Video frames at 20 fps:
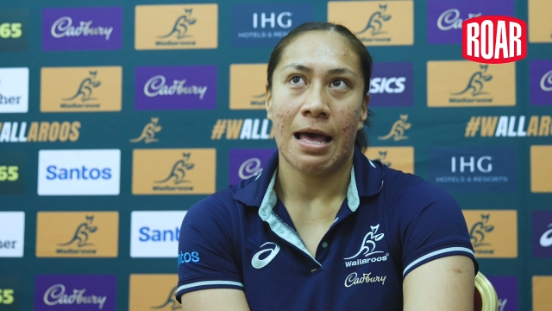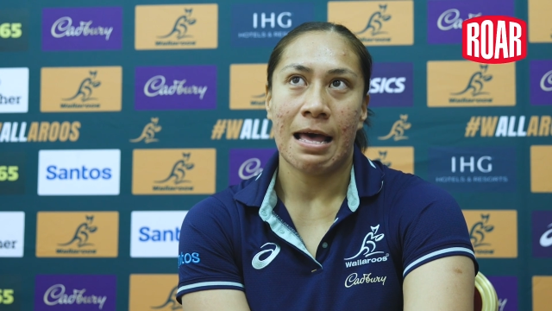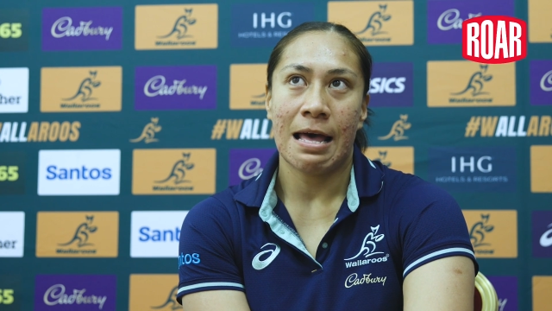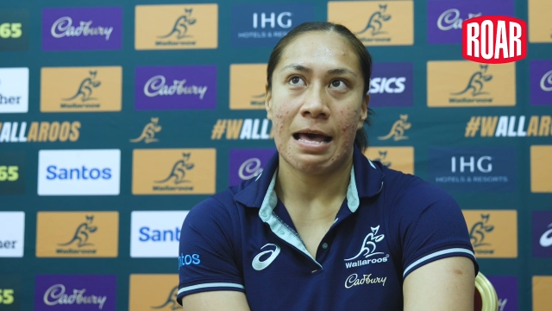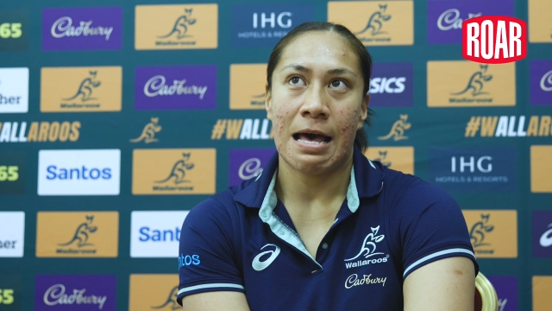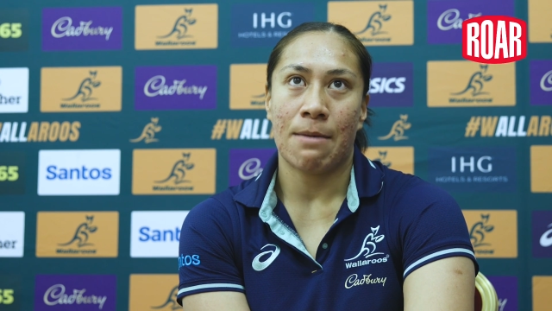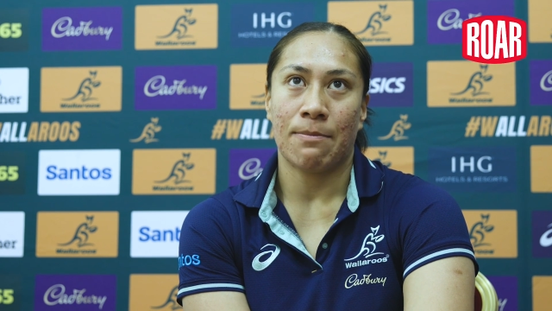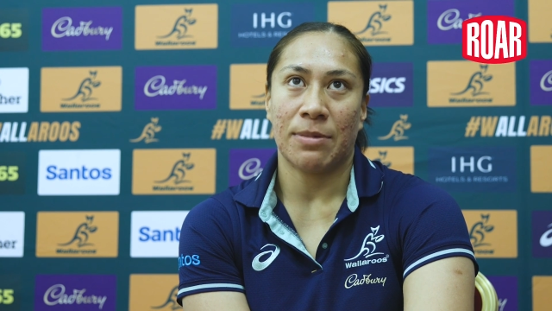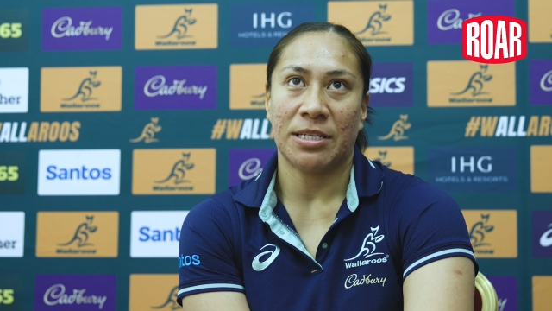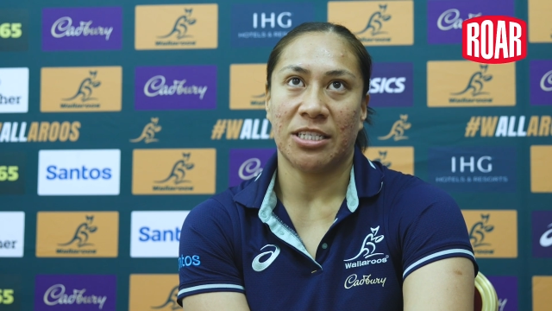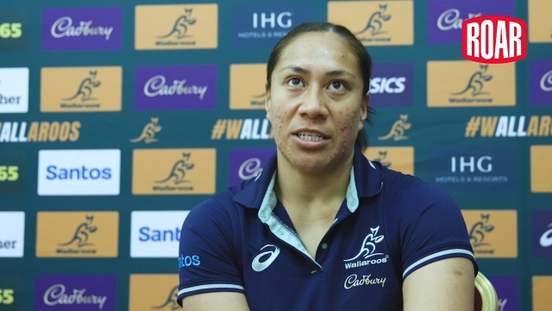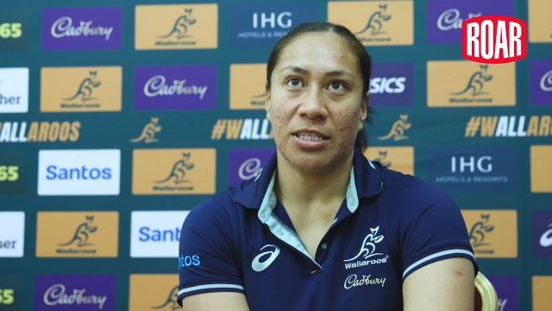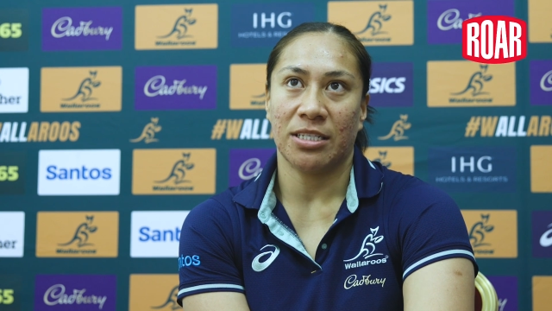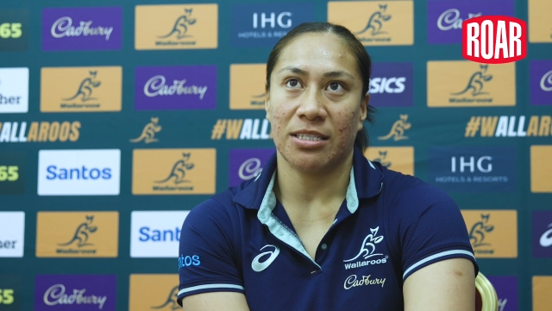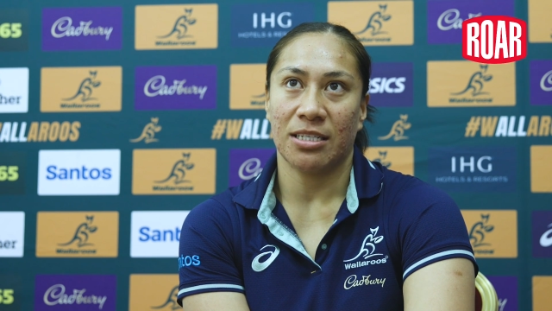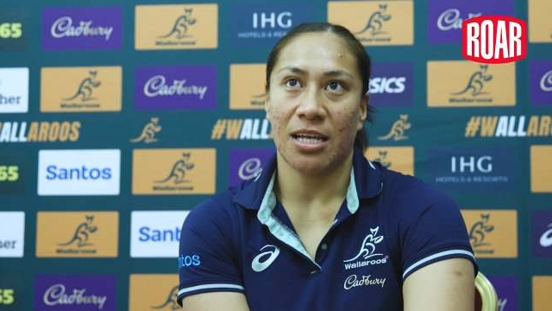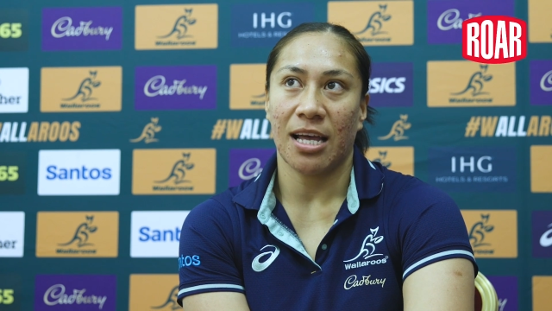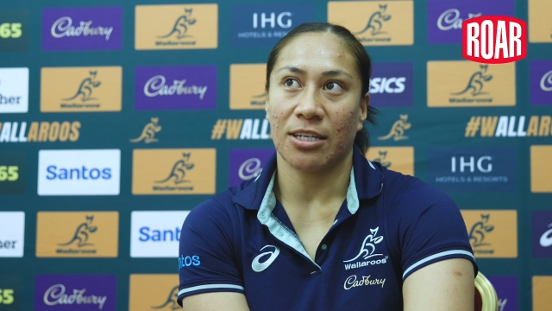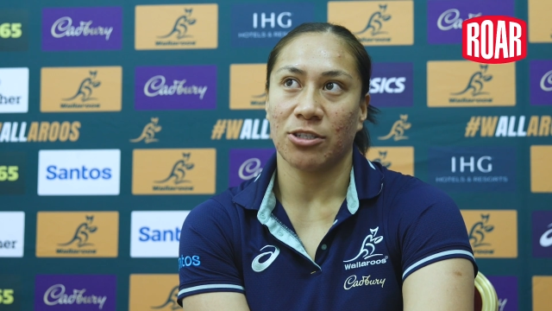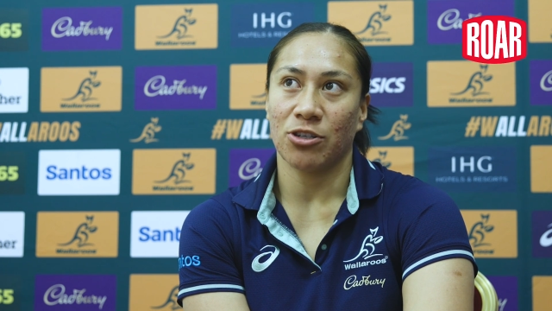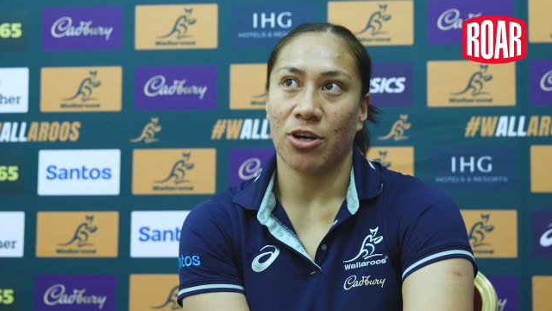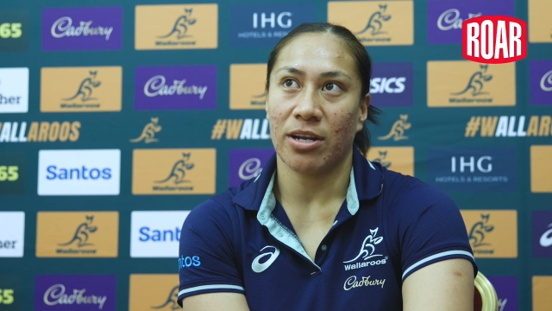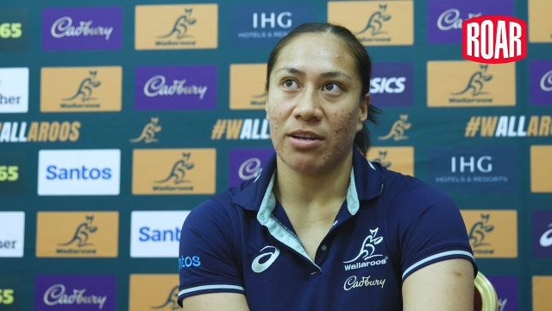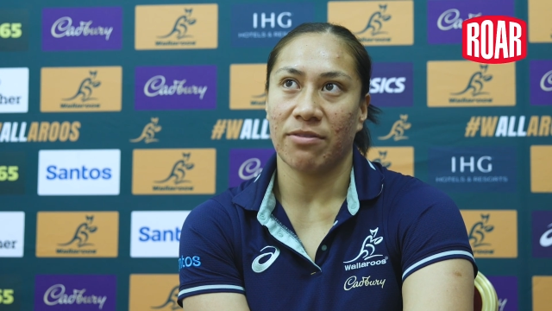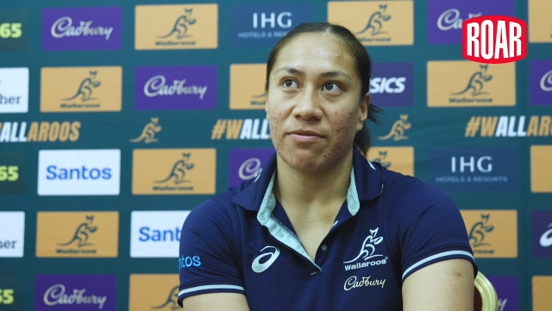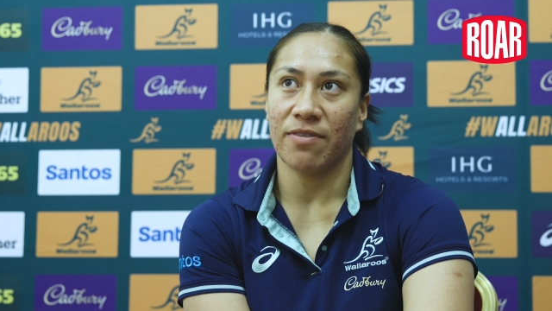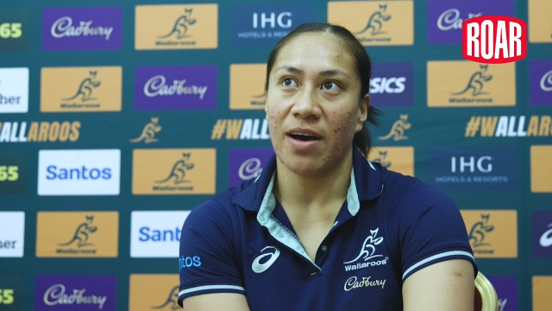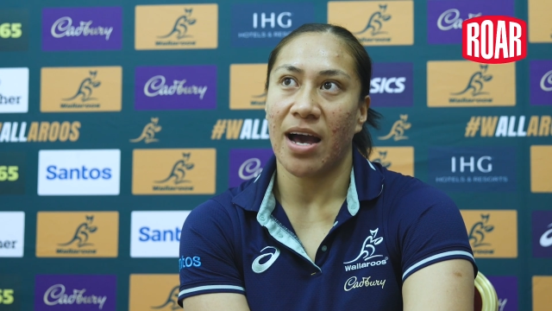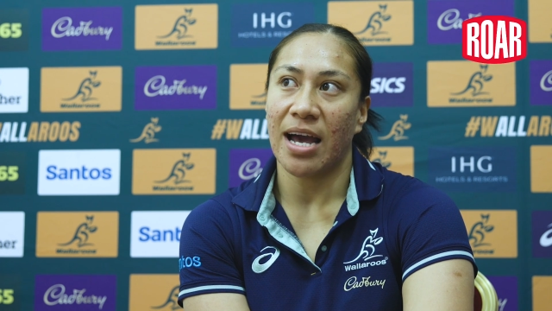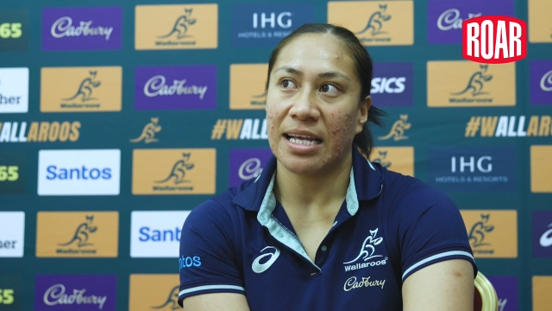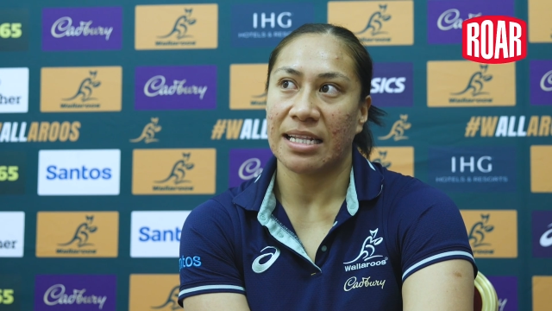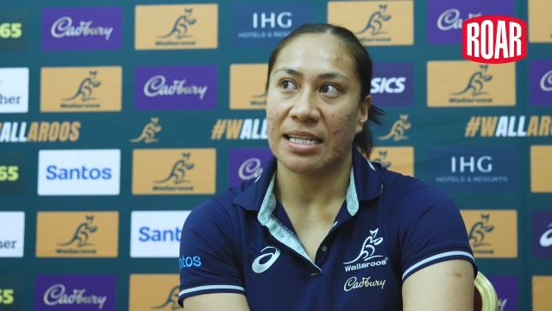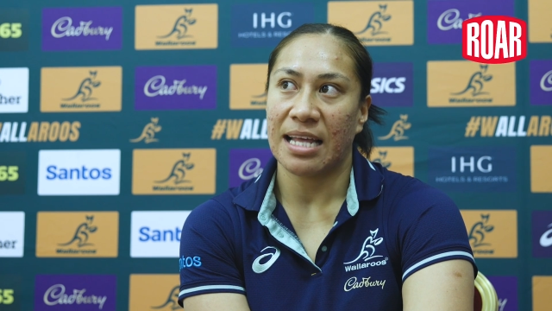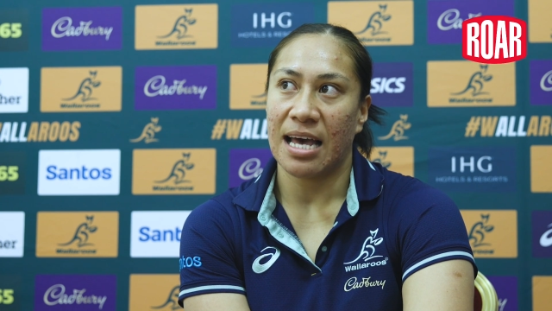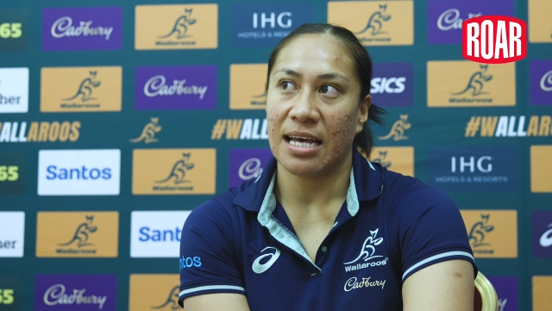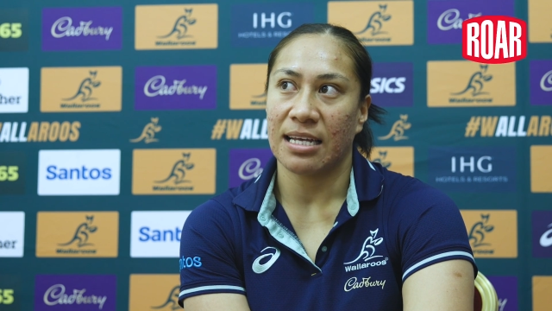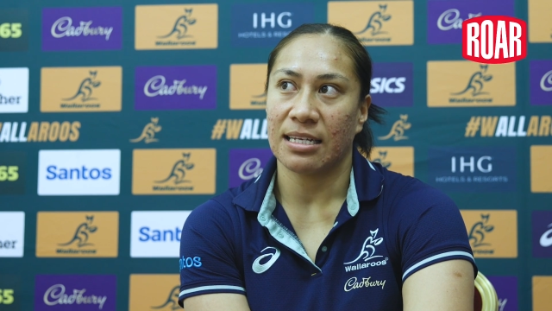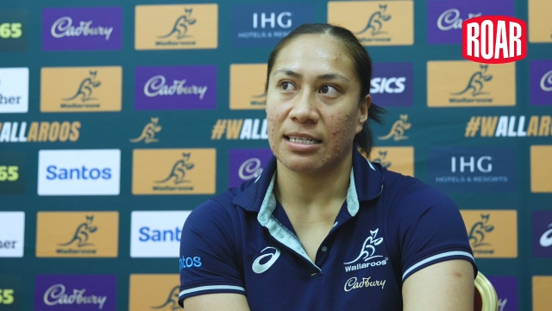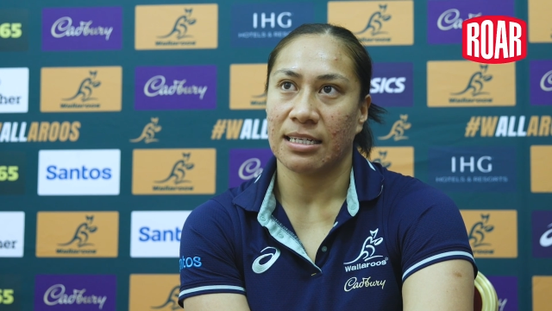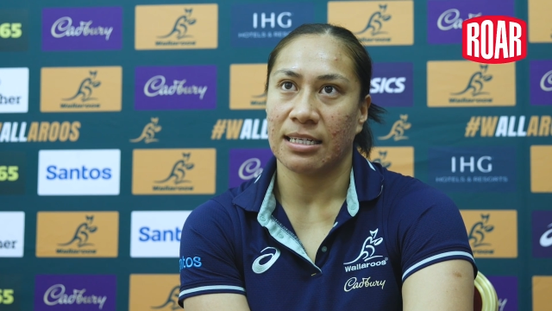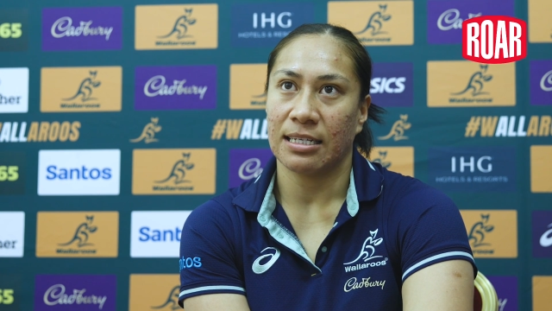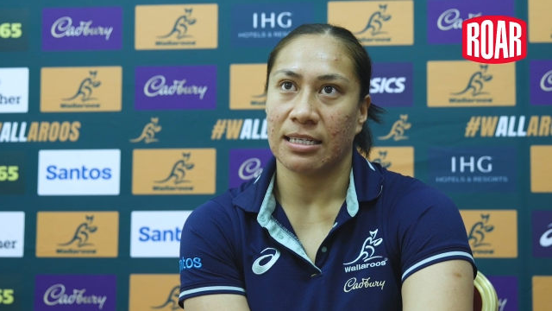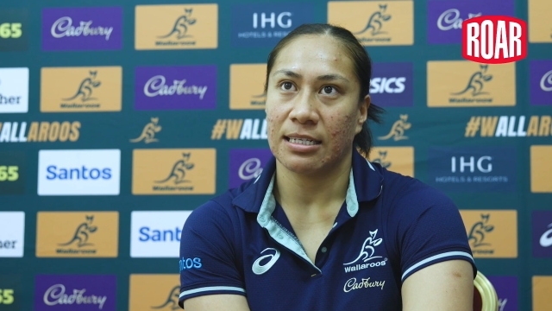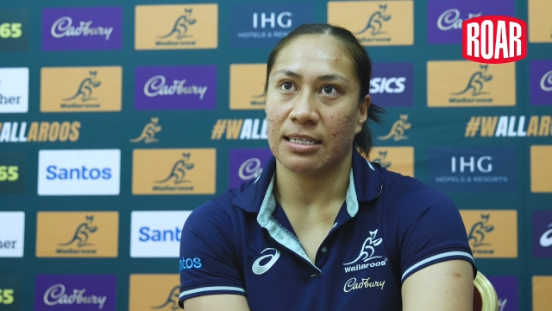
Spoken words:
But it's just like trying to find that